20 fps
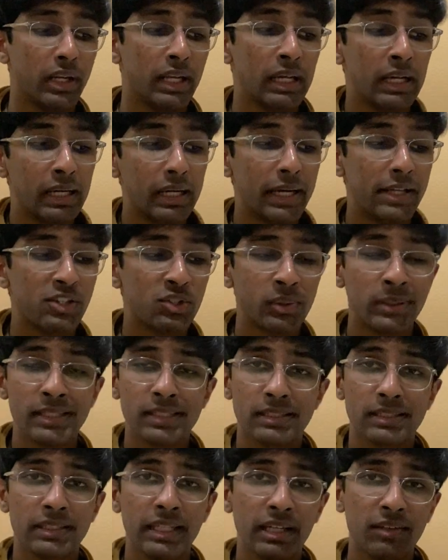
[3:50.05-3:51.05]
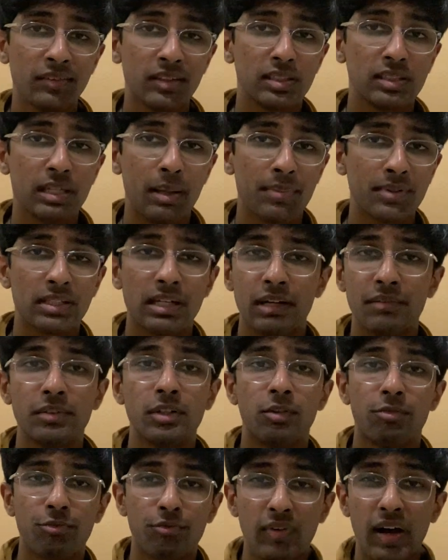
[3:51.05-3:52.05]
And so think of this step as kind of
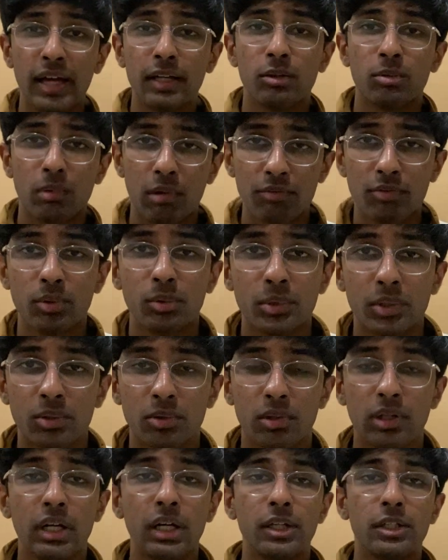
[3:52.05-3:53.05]
your final review,